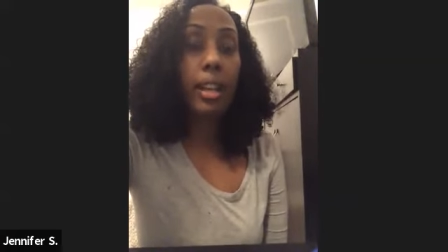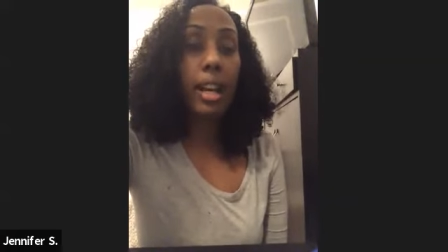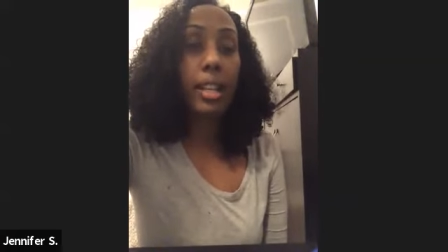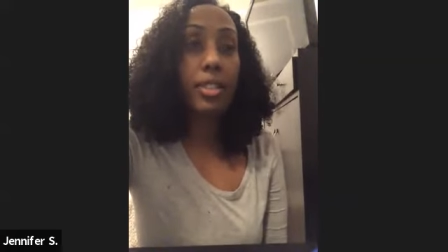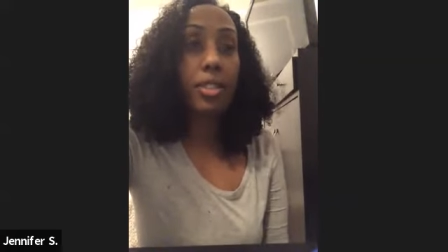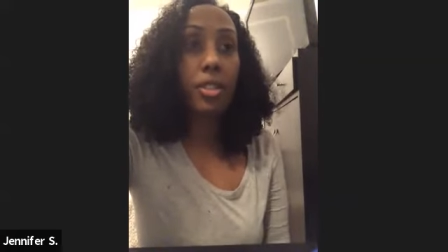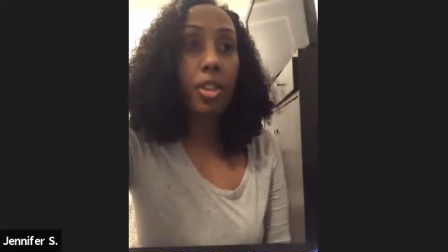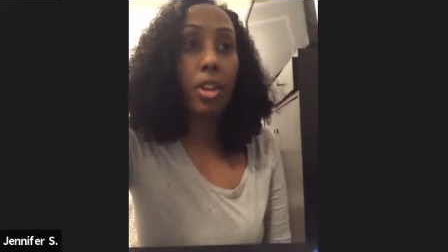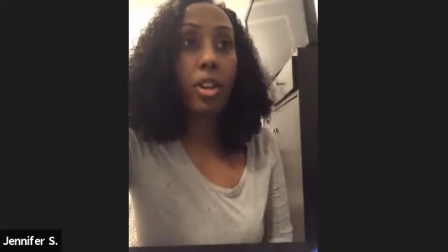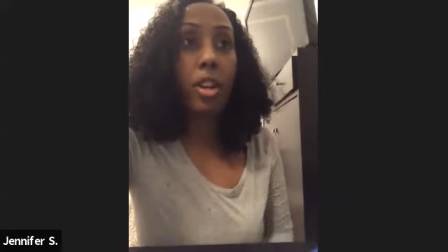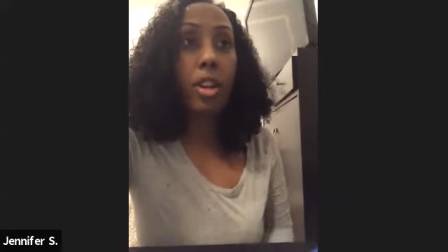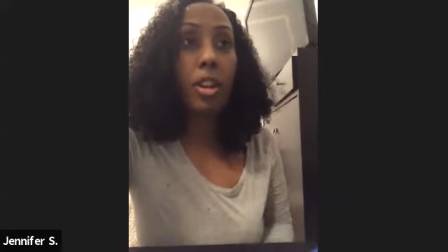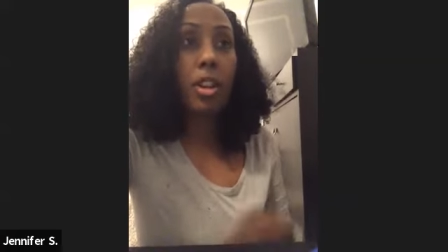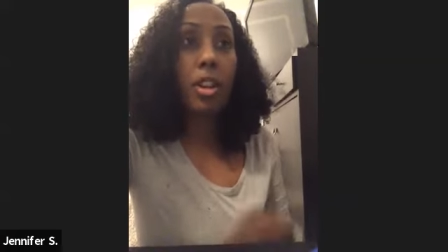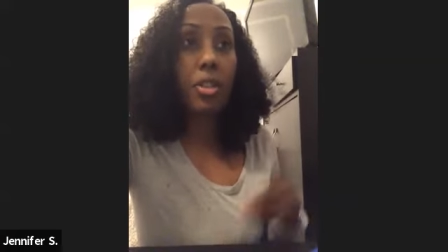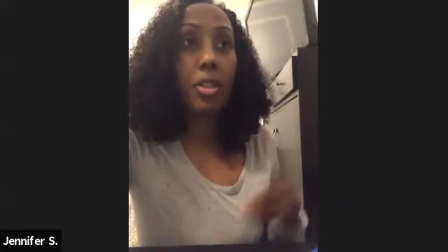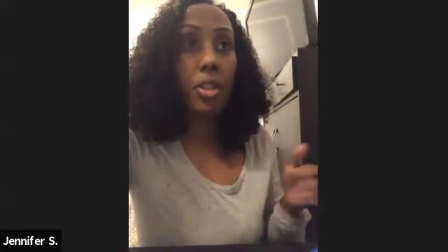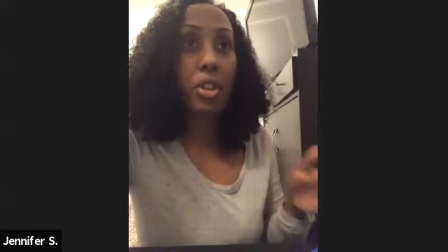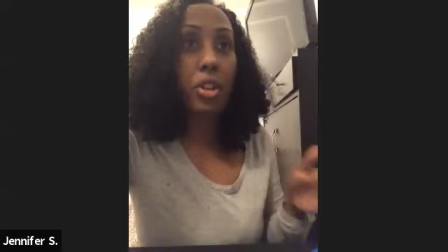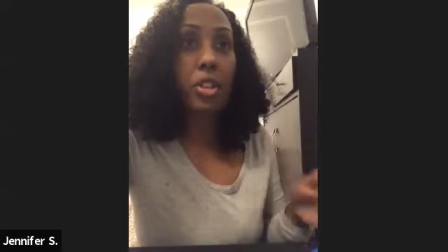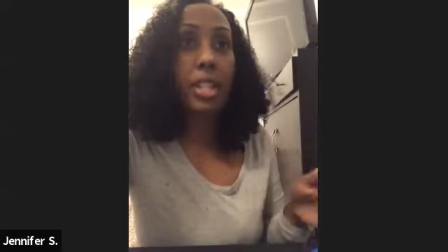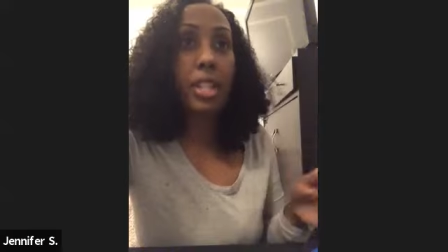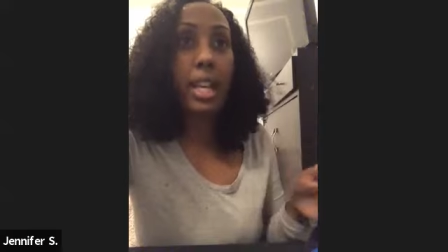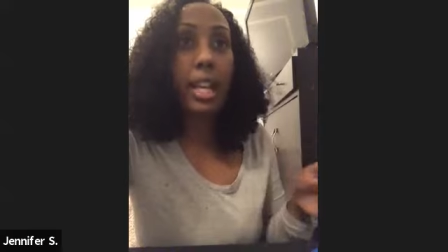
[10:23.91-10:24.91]
I started on a
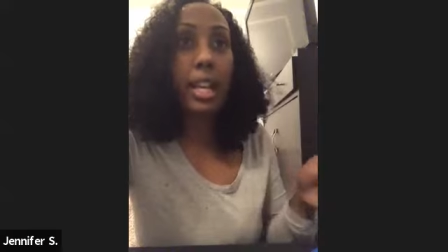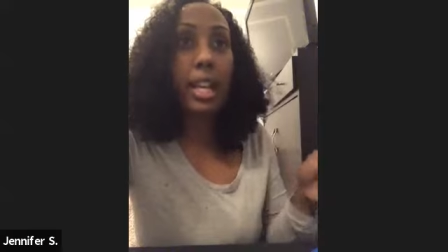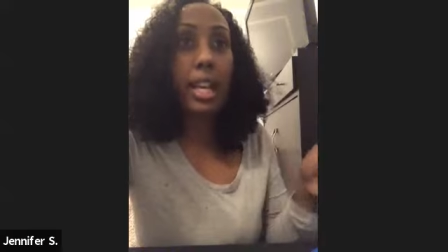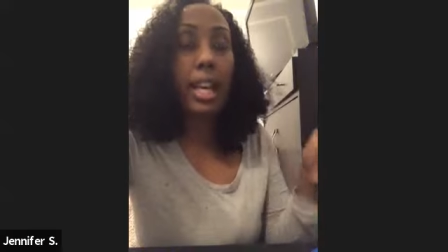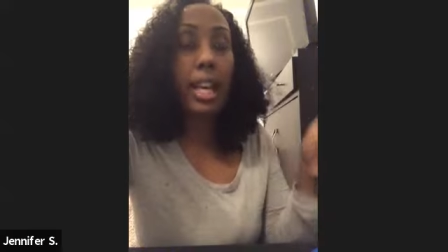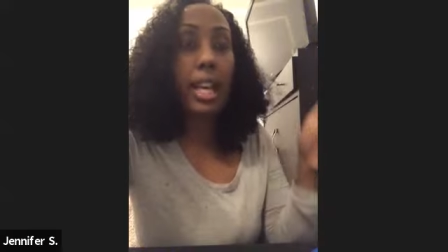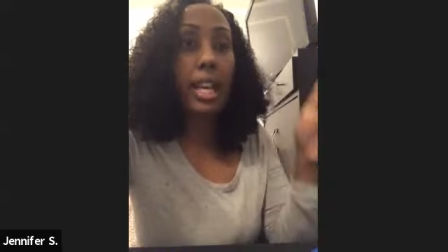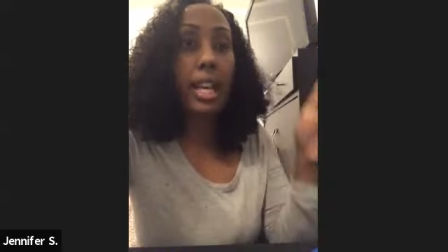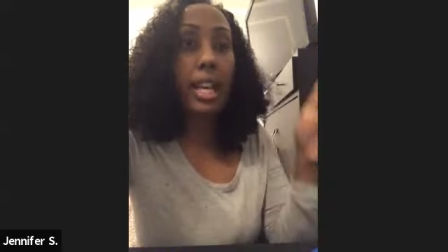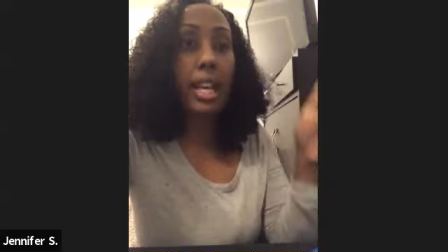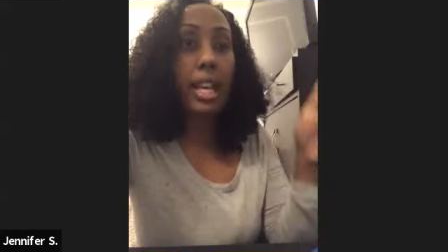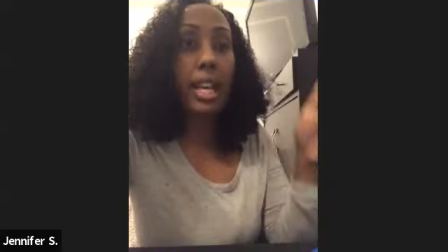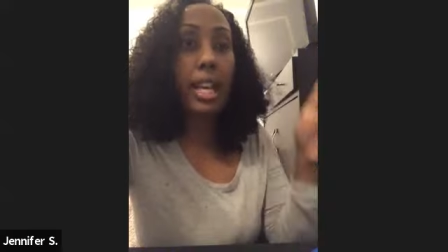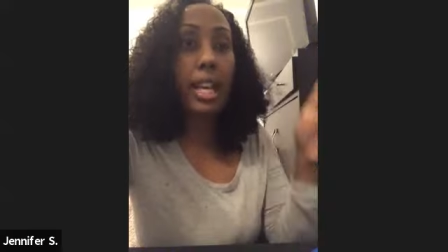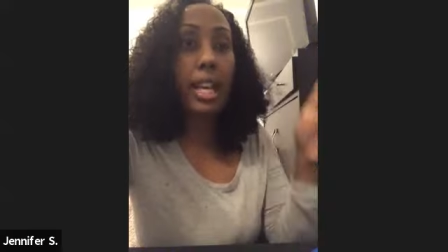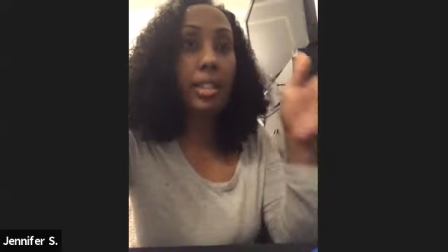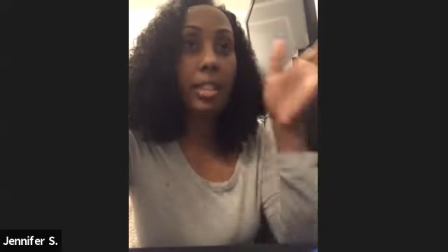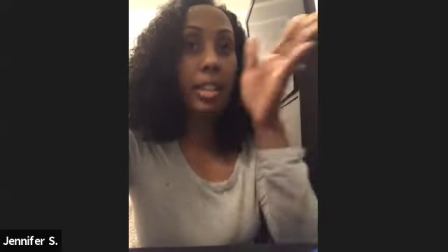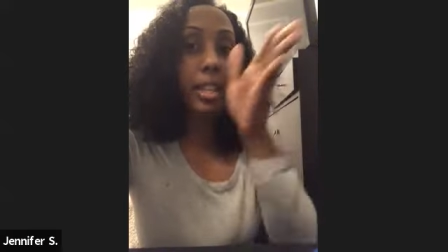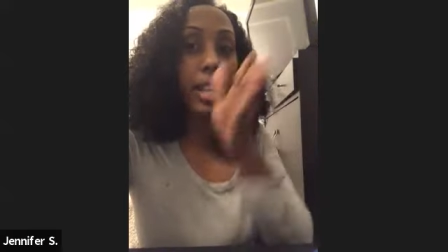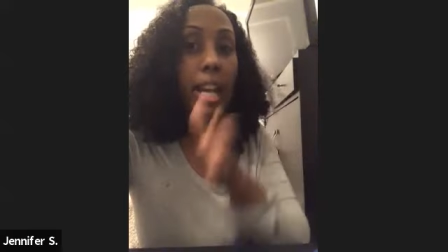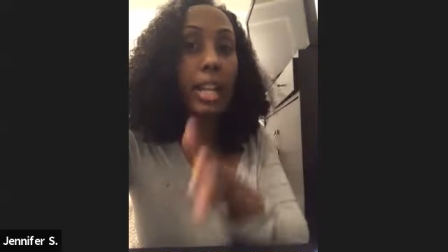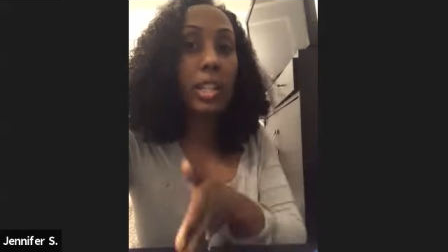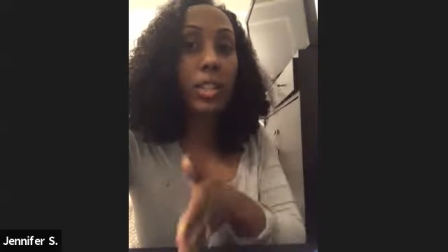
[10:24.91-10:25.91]
Thursday and I
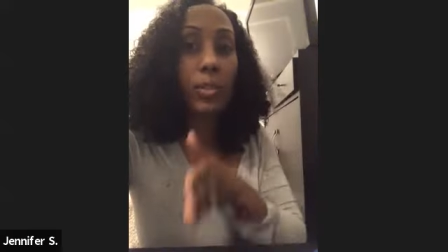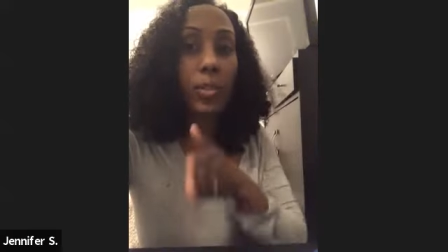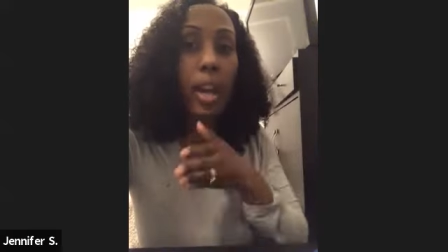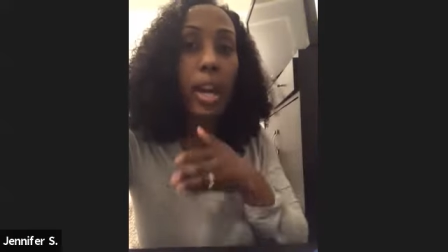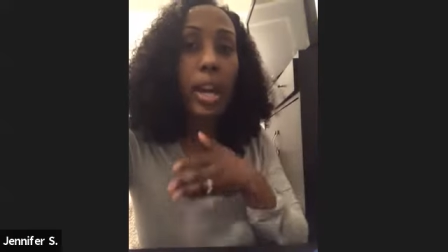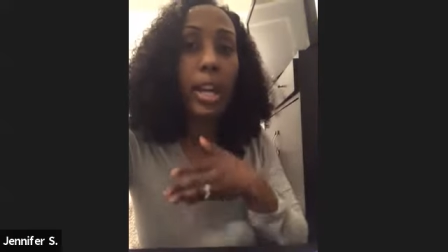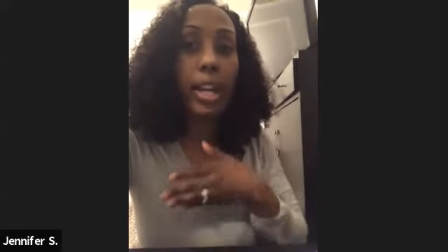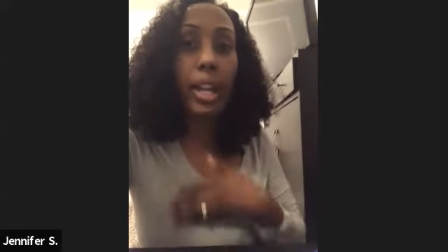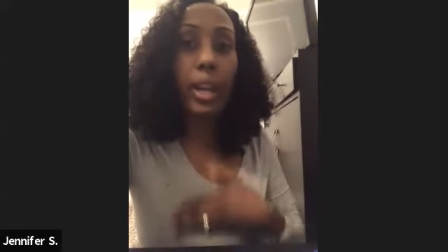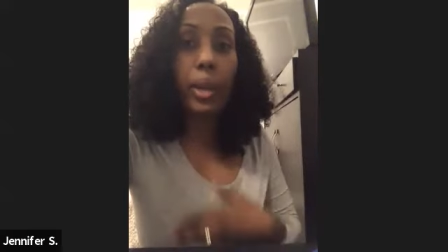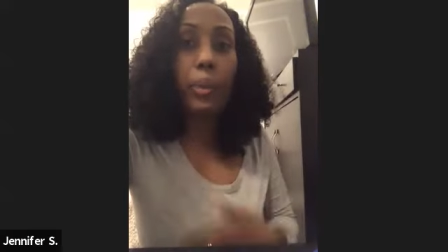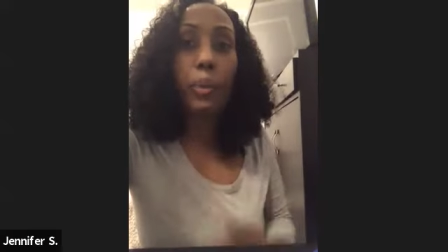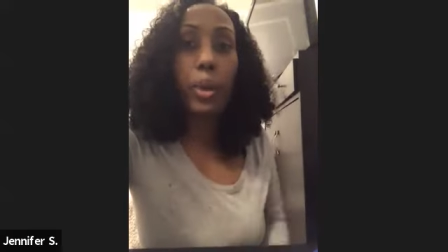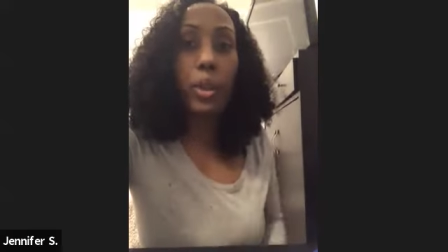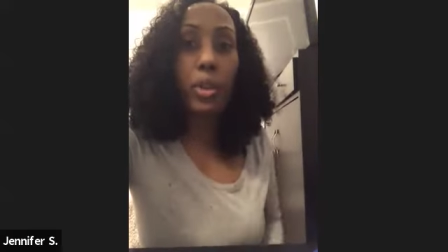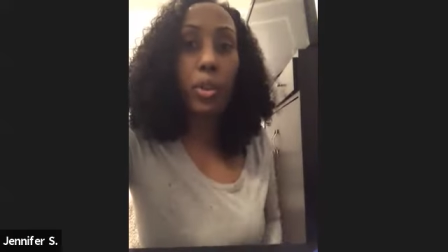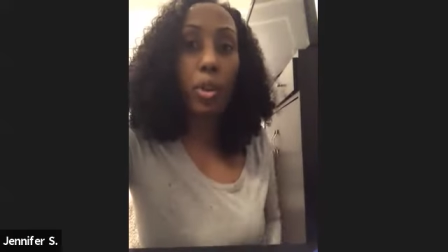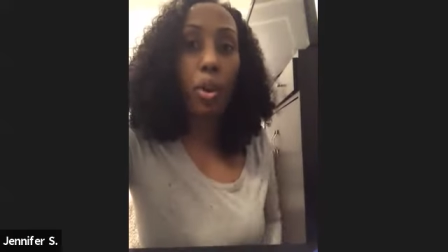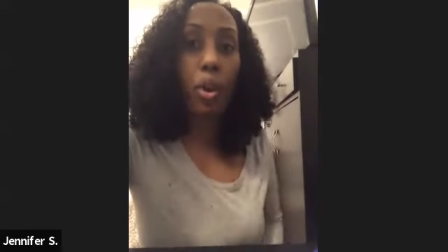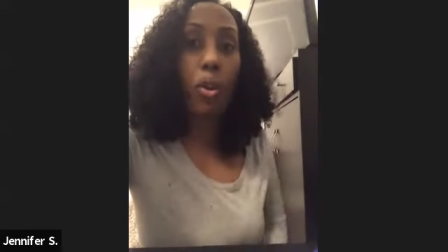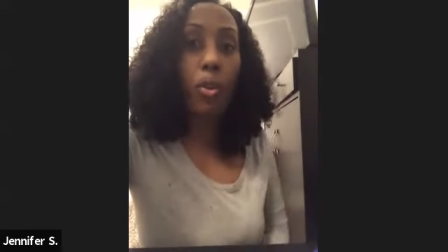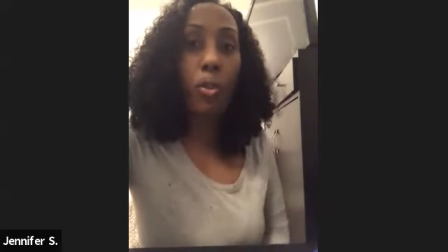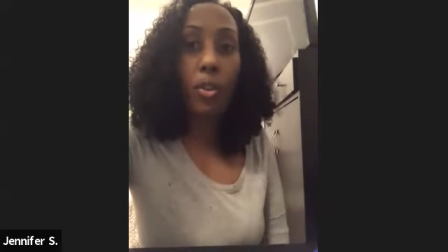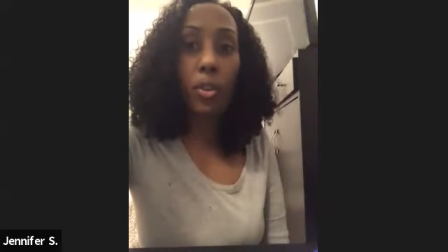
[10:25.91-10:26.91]
ended the next Friday
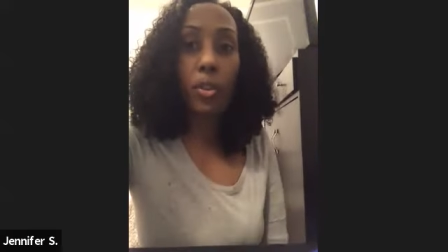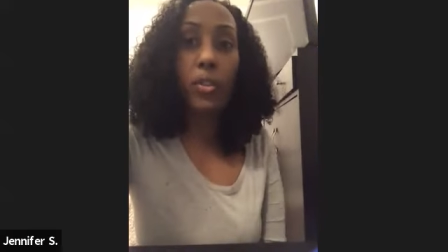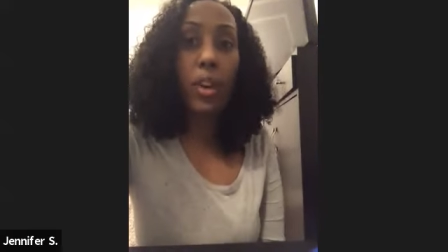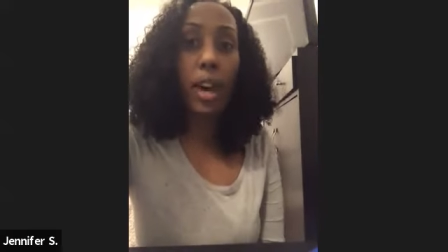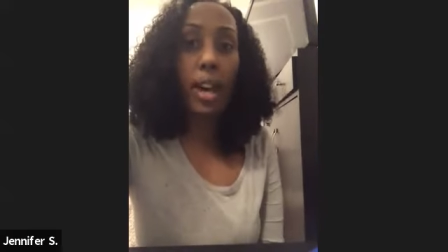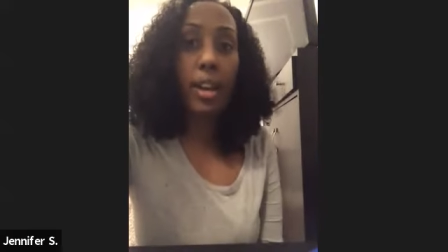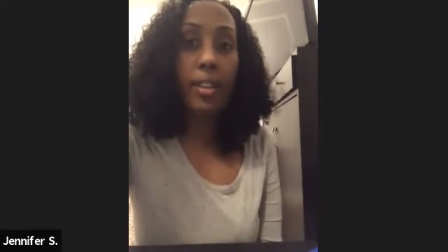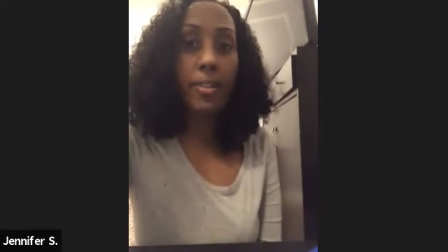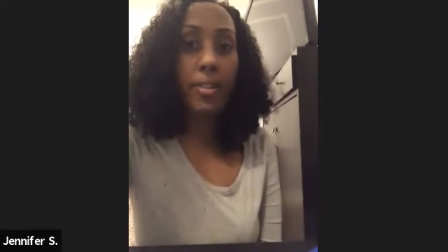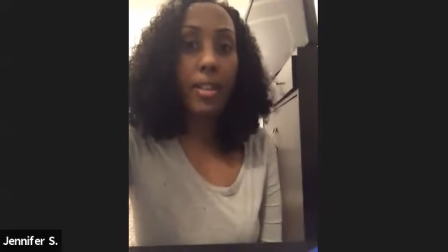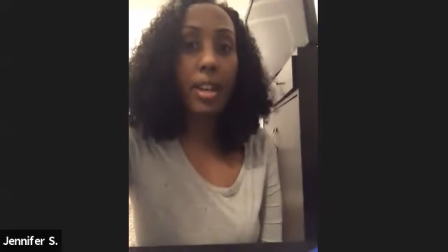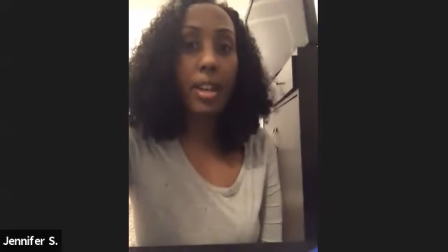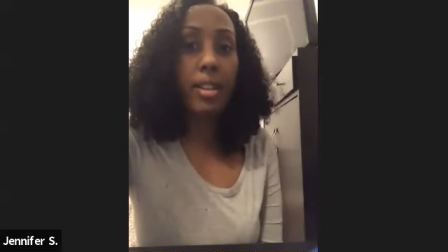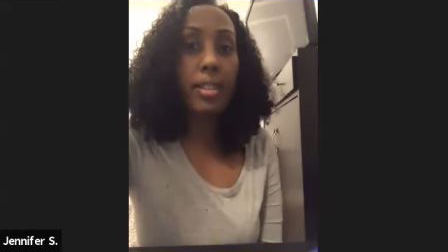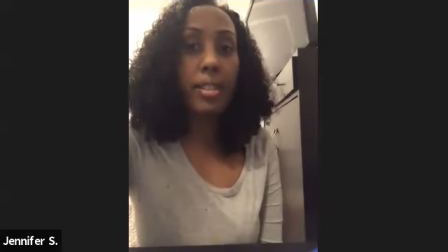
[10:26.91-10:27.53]
with over $5,000.